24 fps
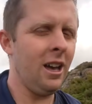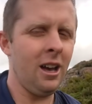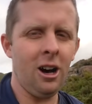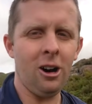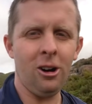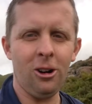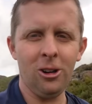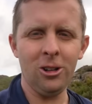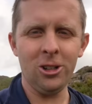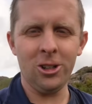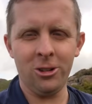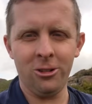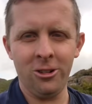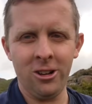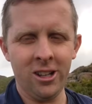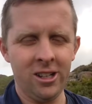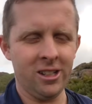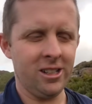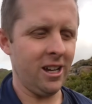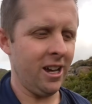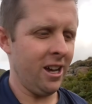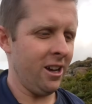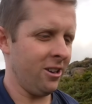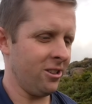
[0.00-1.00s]
all-terrain
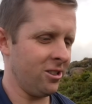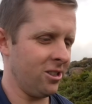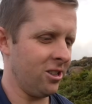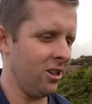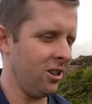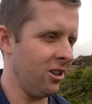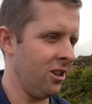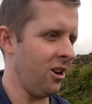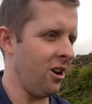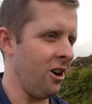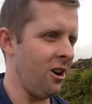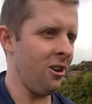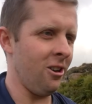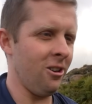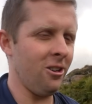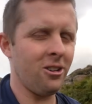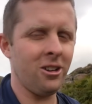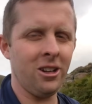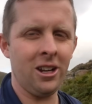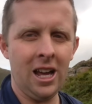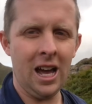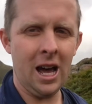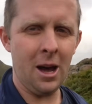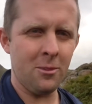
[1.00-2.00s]
tyres are
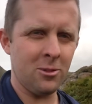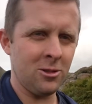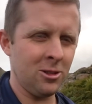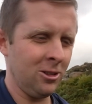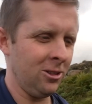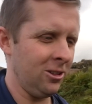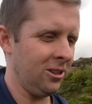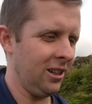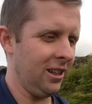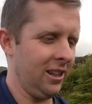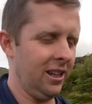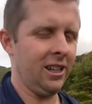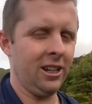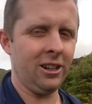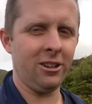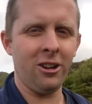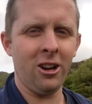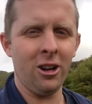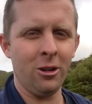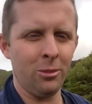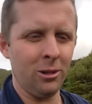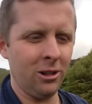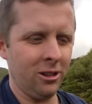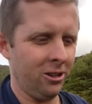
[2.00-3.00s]
looking absolutely
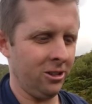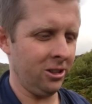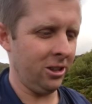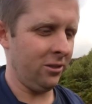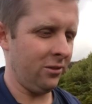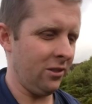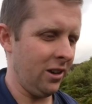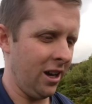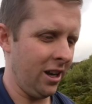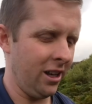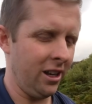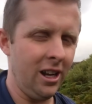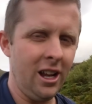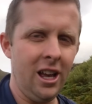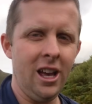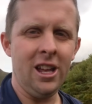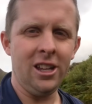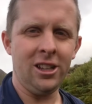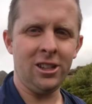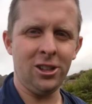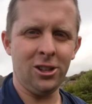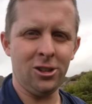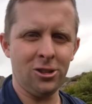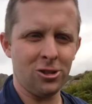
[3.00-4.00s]
incredible on the van.
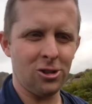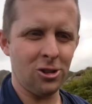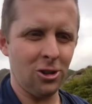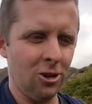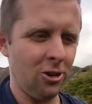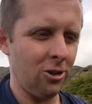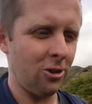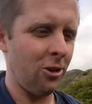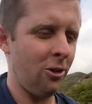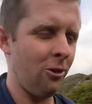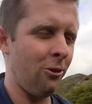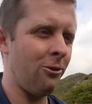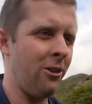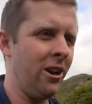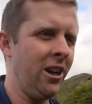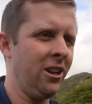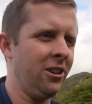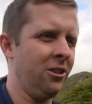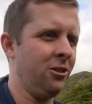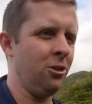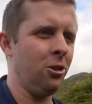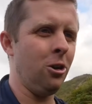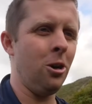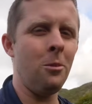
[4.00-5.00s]
They just look right
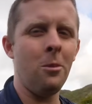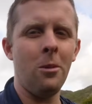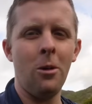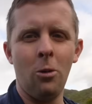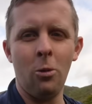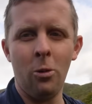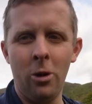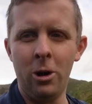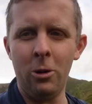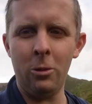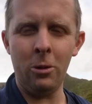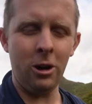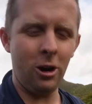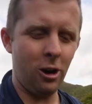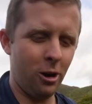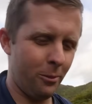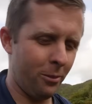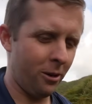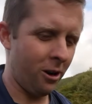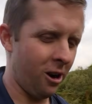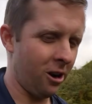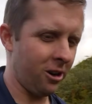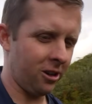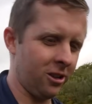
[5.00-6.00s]
at home where we are
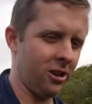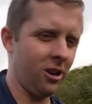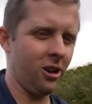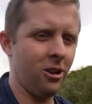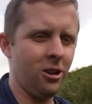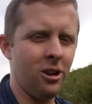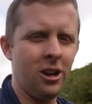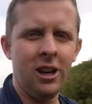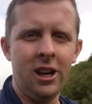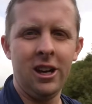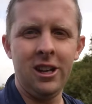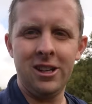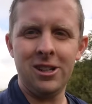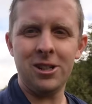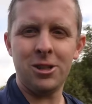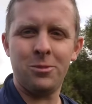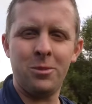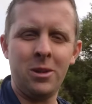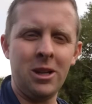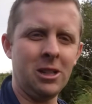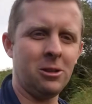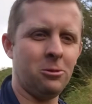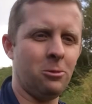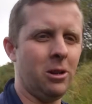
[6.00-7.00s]
parked now, which
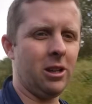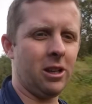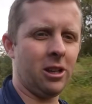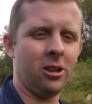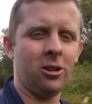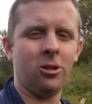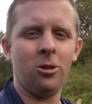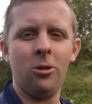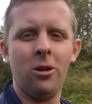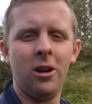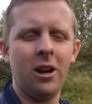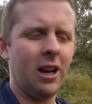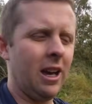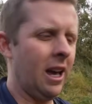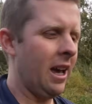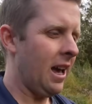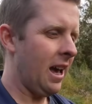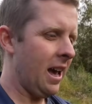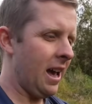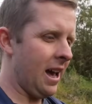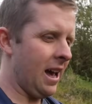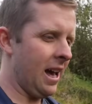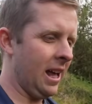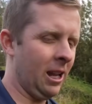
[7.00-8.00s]
means we can go
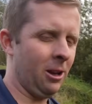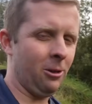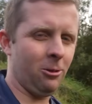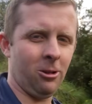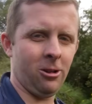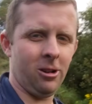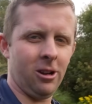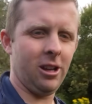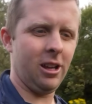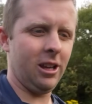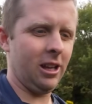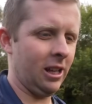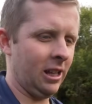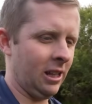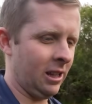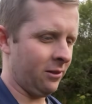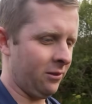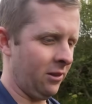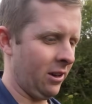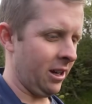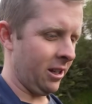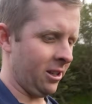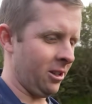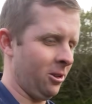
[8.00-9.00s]
anywhere in the
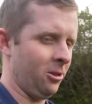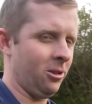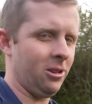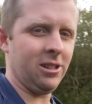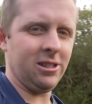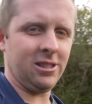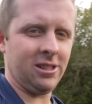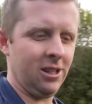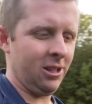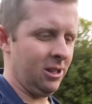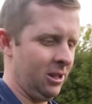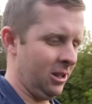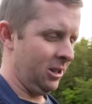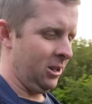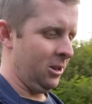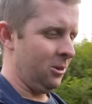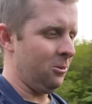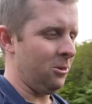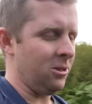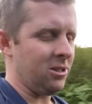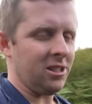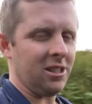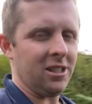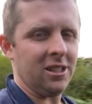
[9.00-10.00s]
van now,
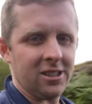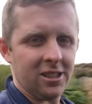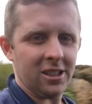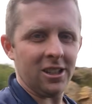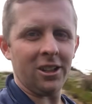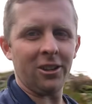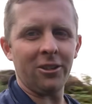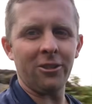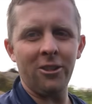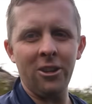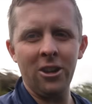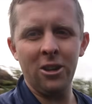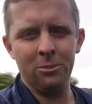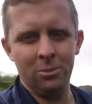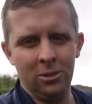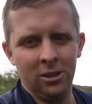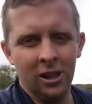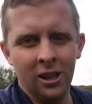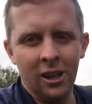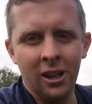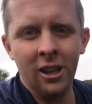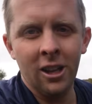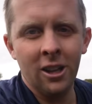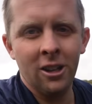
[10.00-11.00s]
which is incredible.
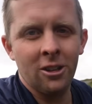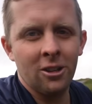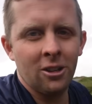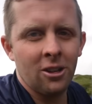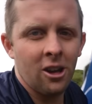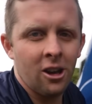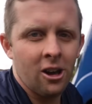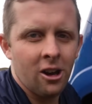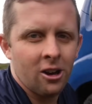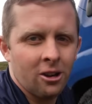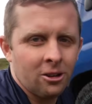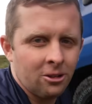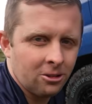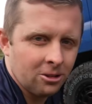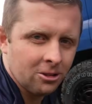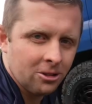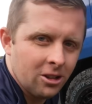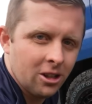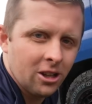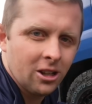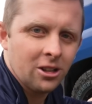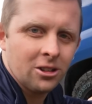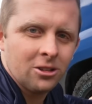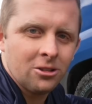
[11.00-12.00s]
Look how good
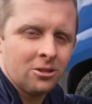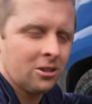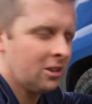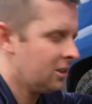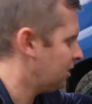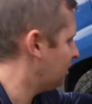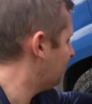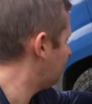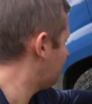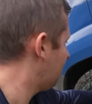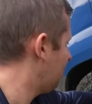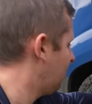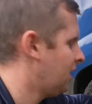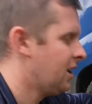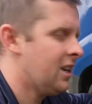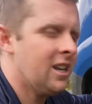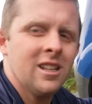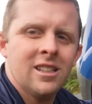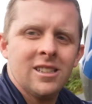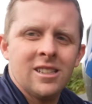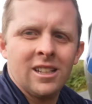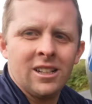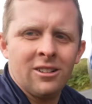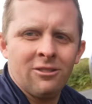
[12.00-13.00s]
do they look
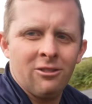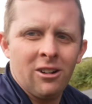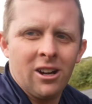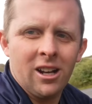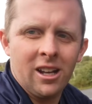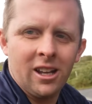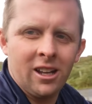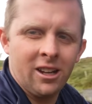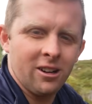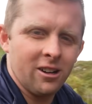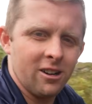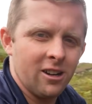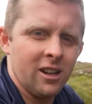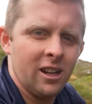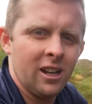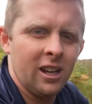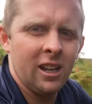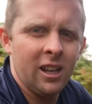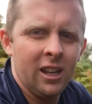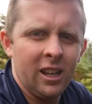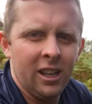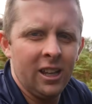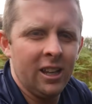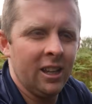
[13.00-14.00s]
sitting right here
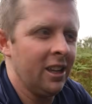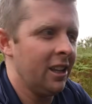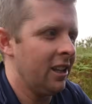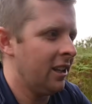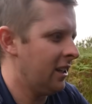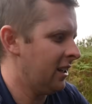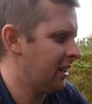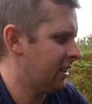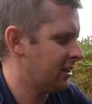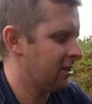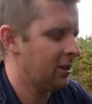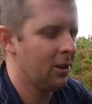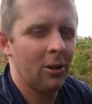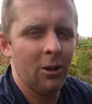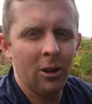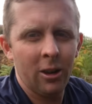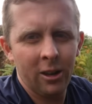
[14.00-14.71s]
in this